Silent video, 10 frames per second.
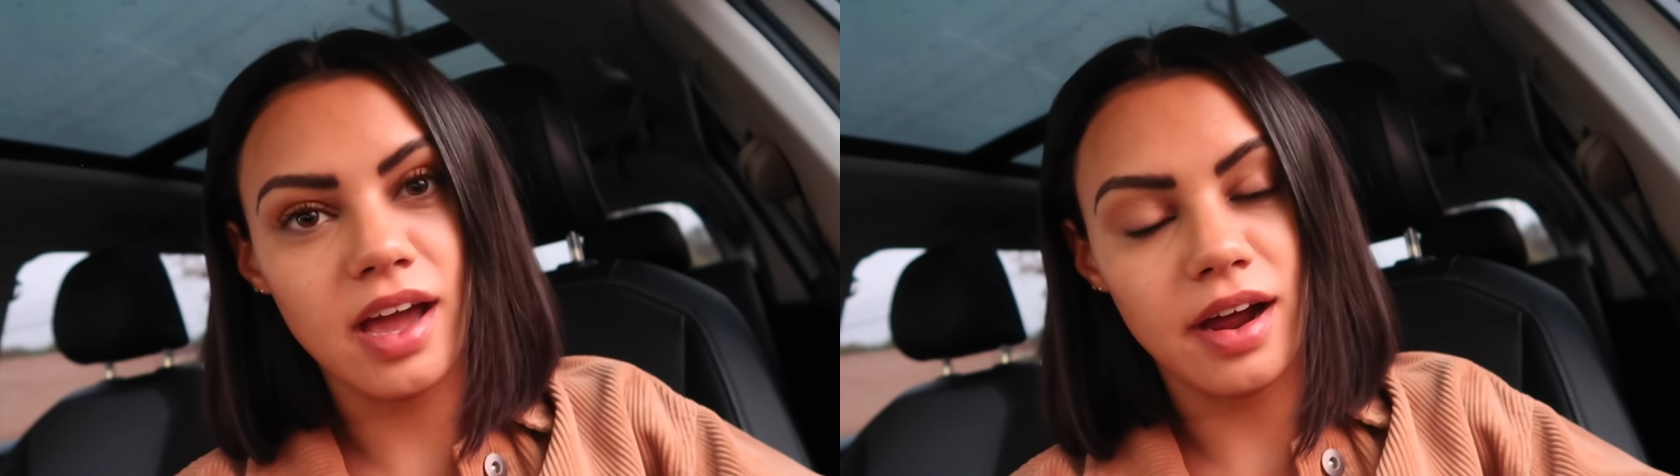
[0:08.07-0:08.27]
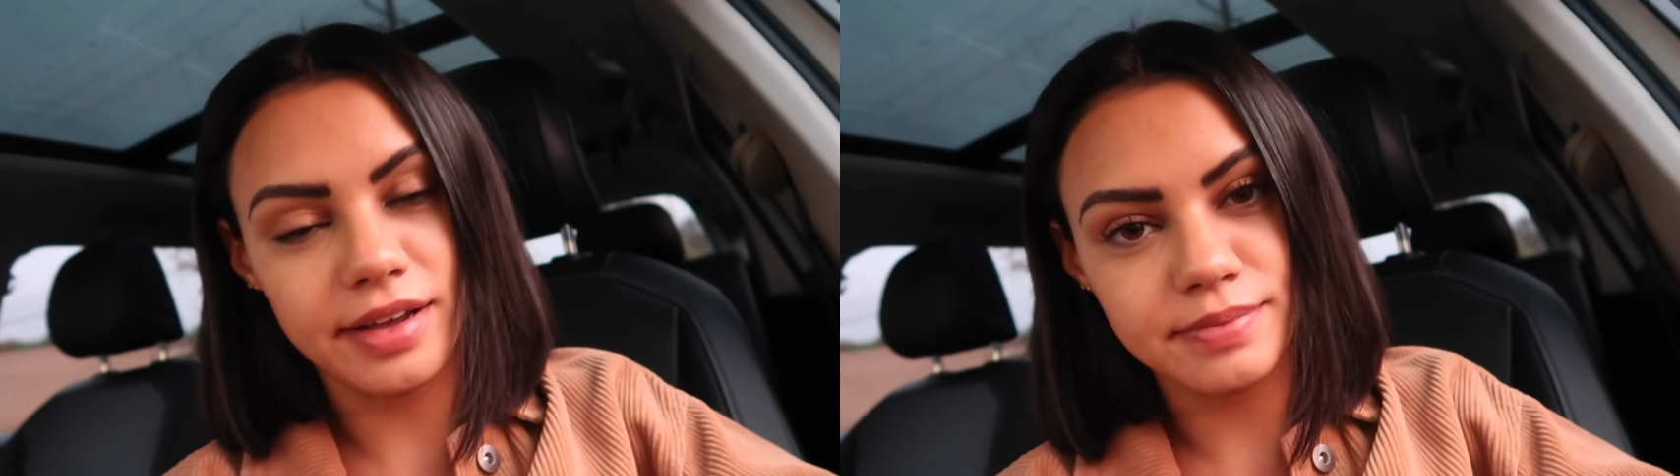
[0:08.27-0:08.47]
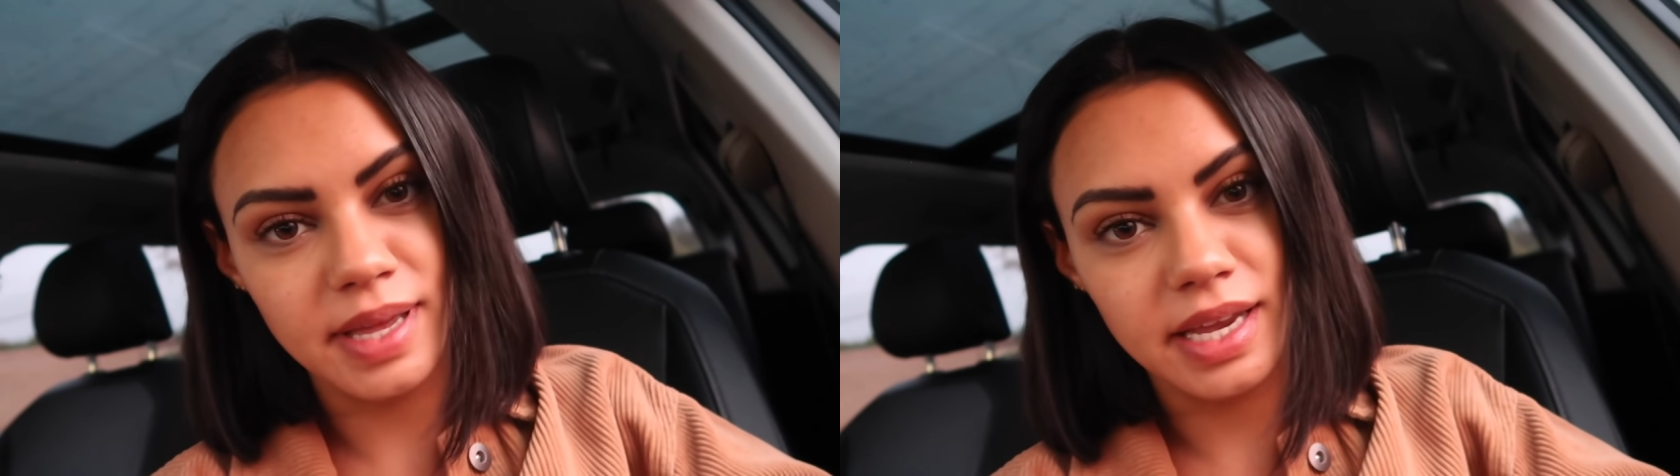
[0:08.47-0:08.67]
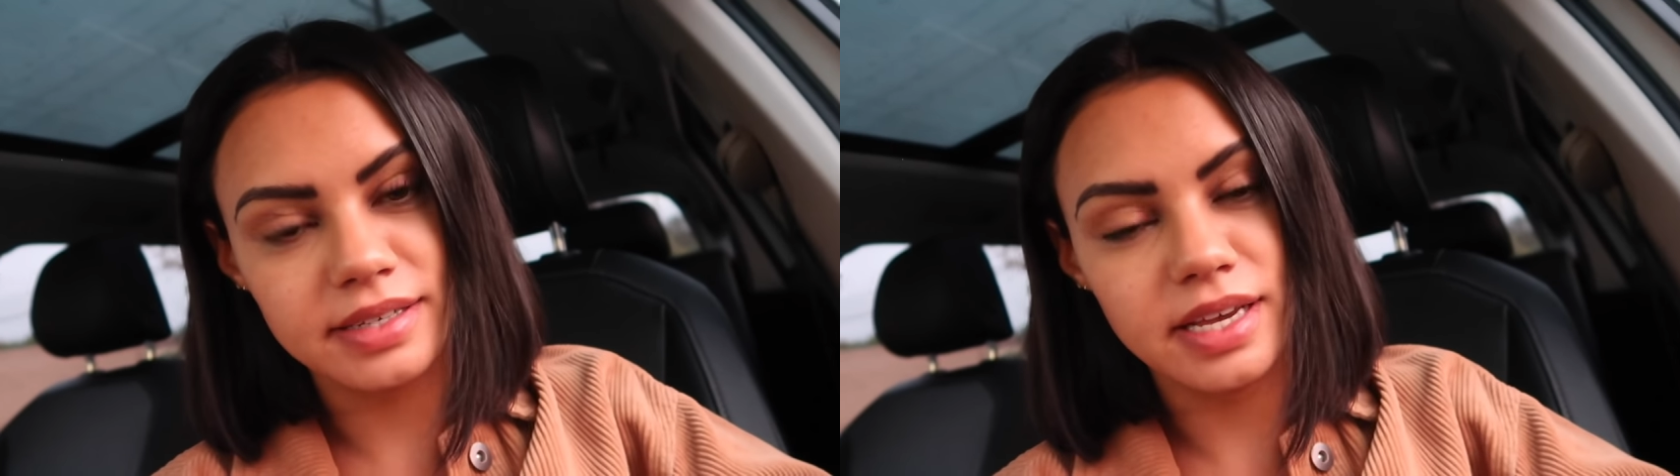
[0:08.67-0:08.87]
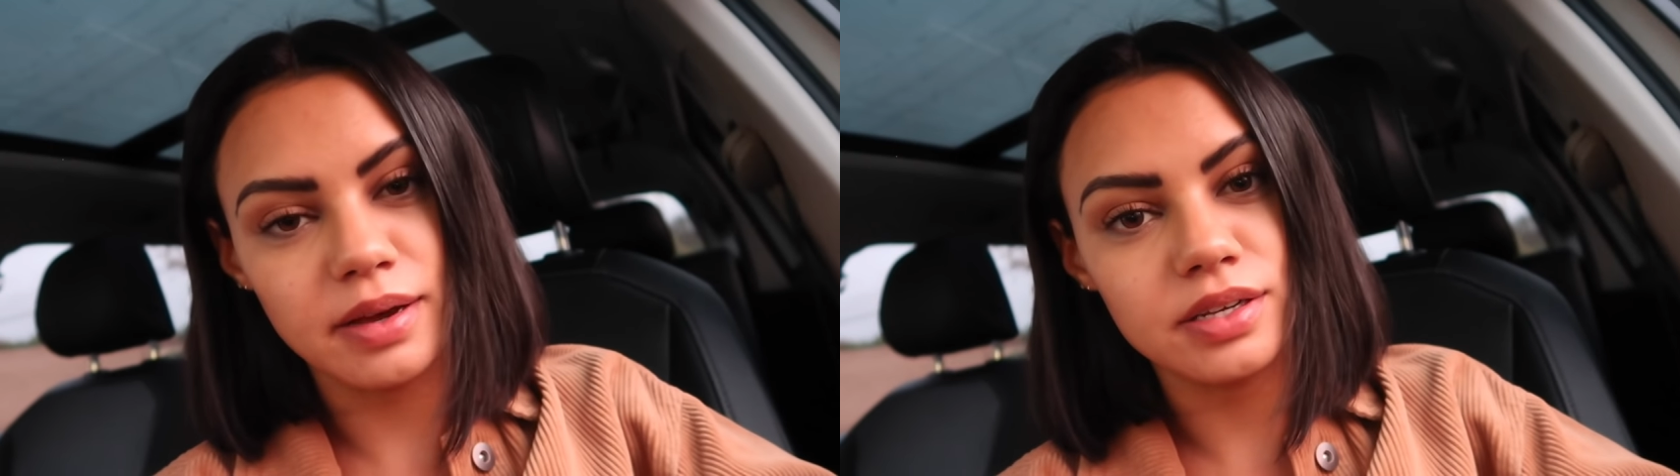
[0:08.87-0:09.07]
cosmetic
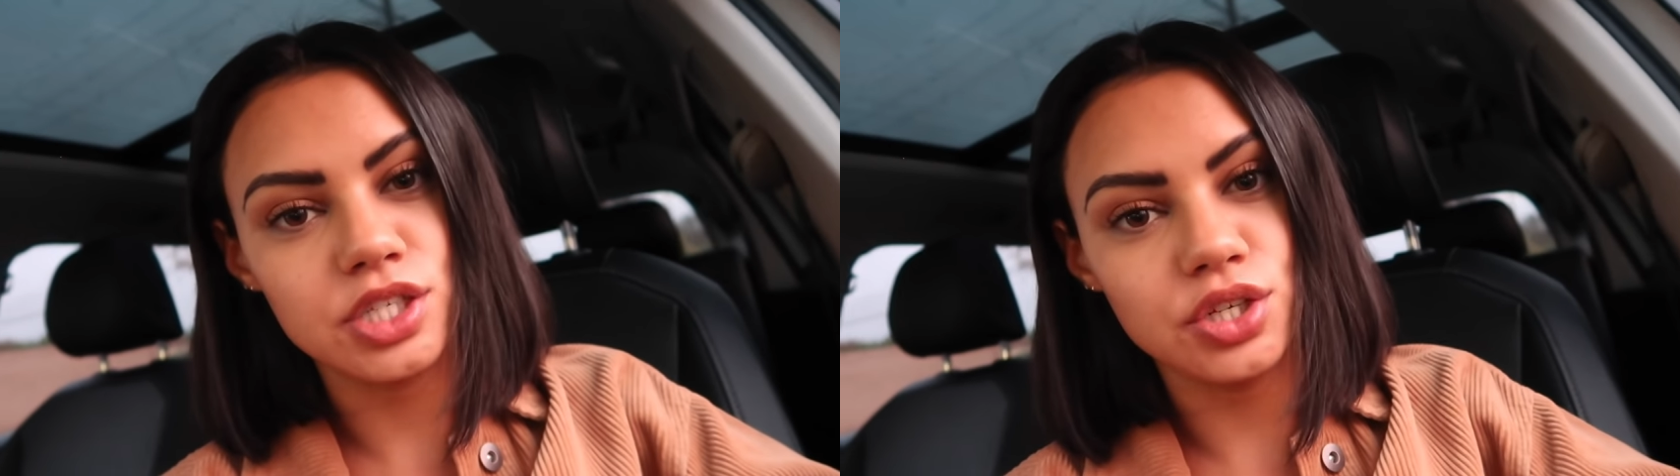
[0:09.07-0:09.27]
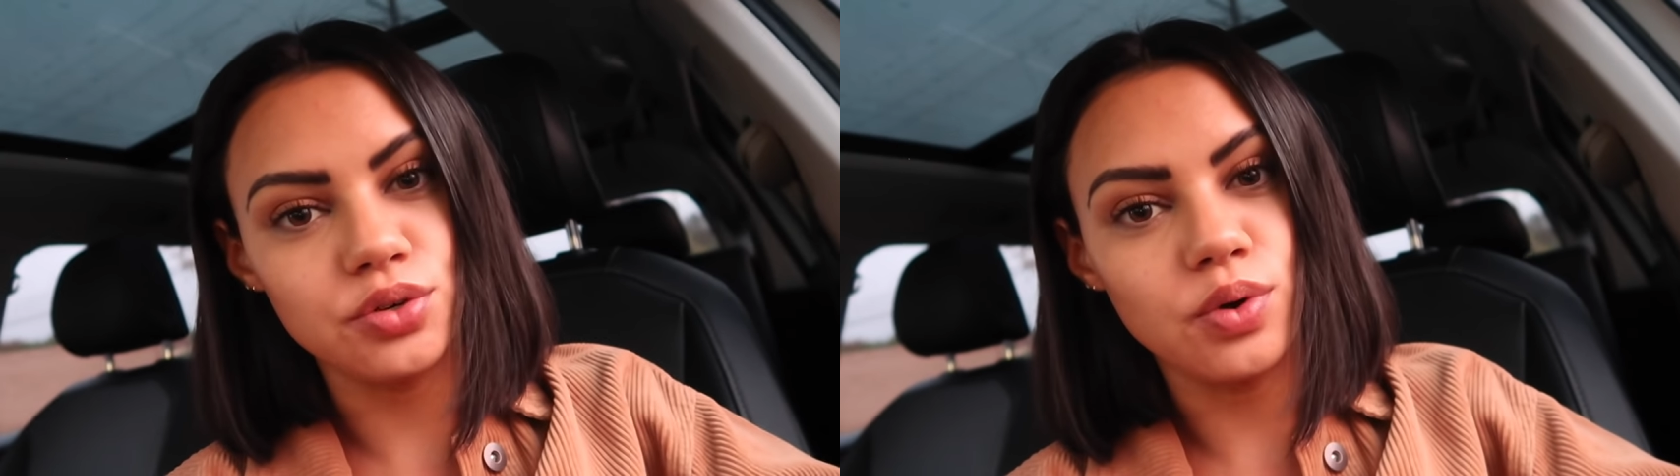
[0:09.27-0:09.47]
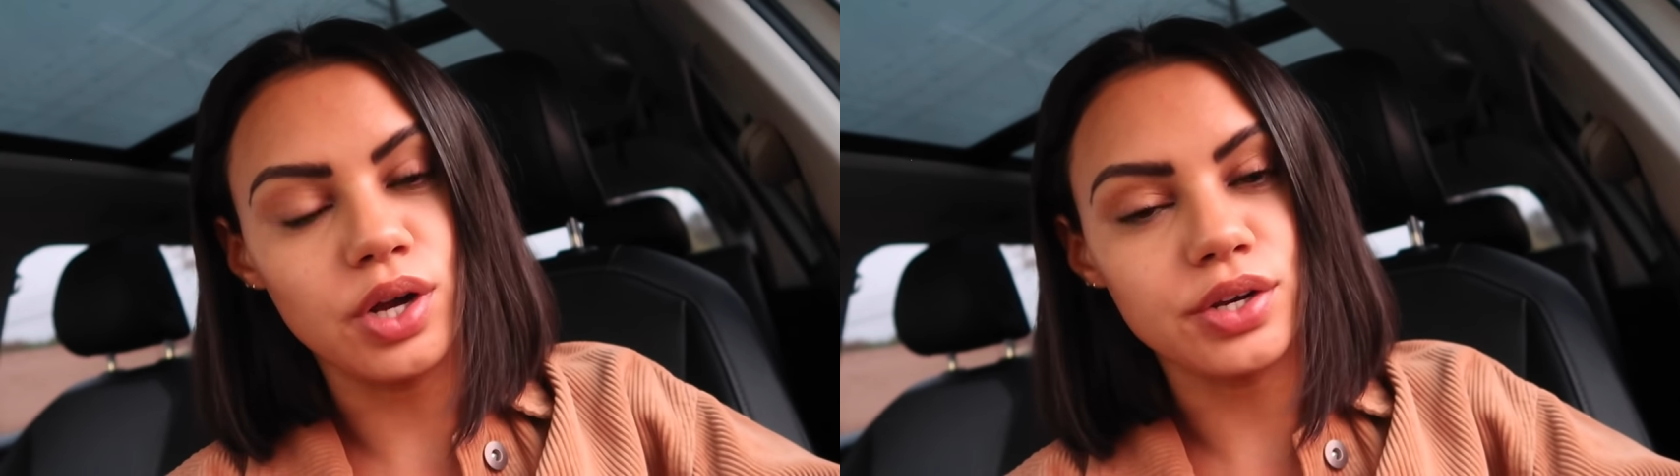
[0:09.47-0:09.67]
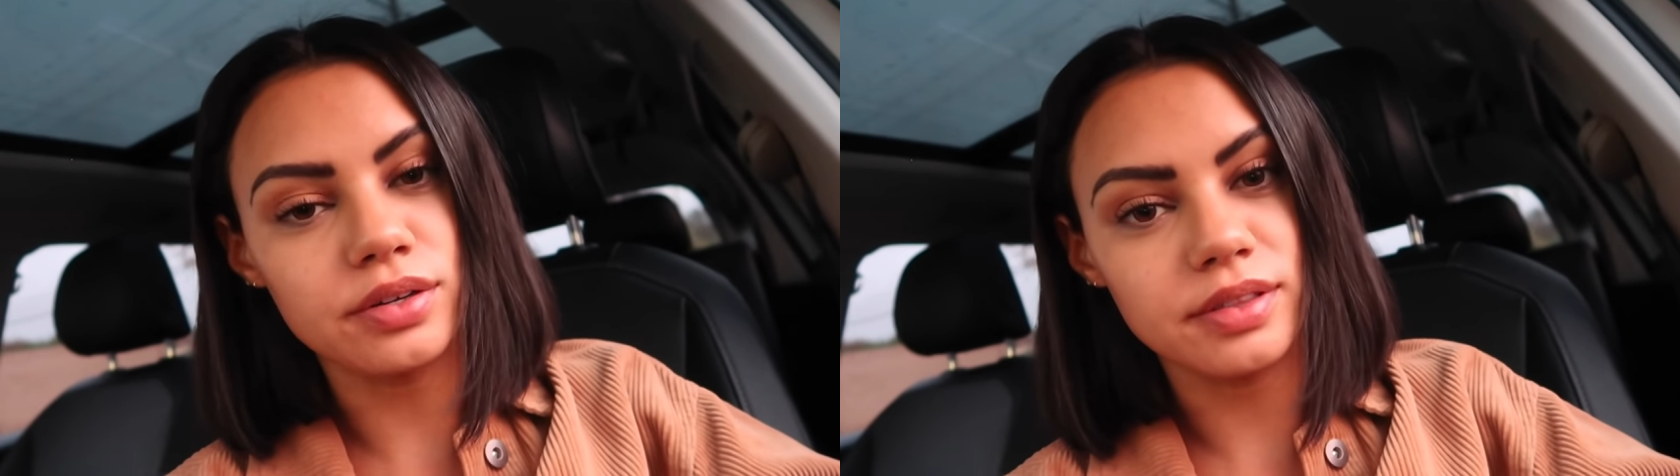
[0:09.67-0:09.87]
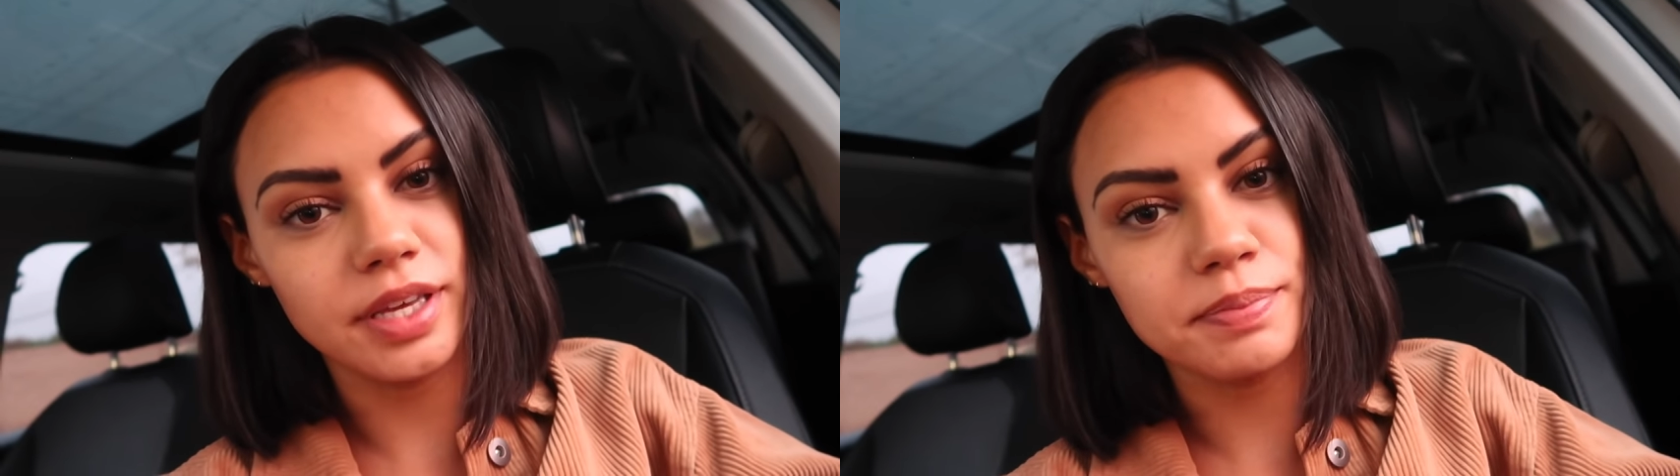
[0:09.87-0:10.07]
tattoo on
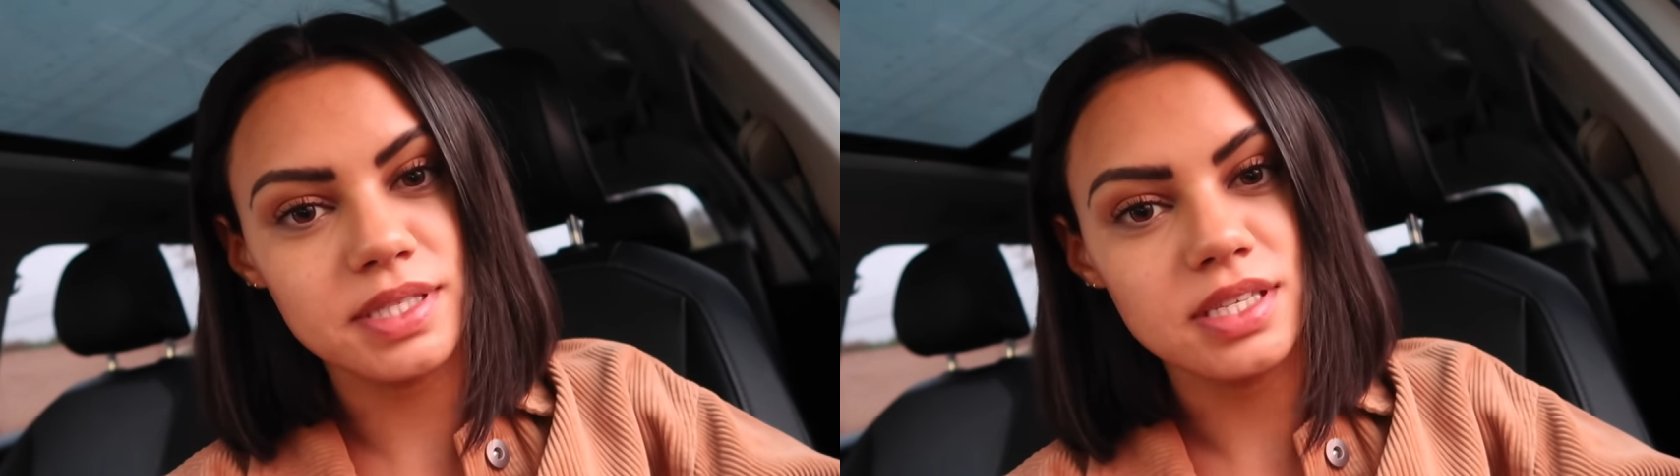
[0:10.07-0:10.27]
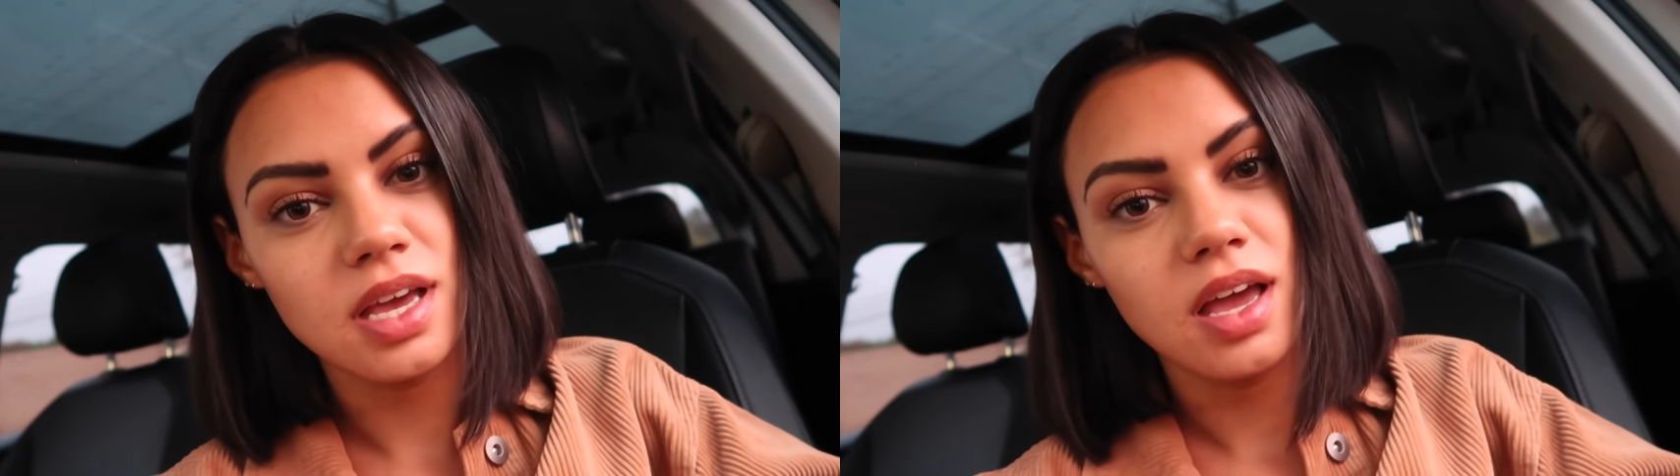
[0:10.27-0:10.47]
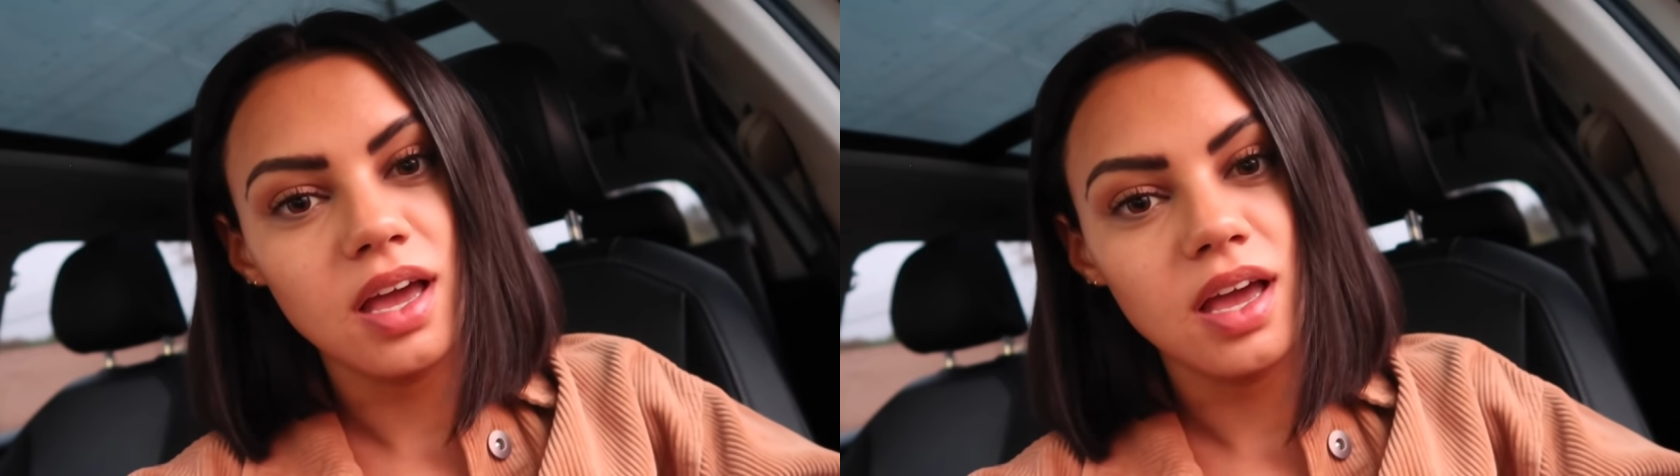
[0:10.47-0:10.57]
your lips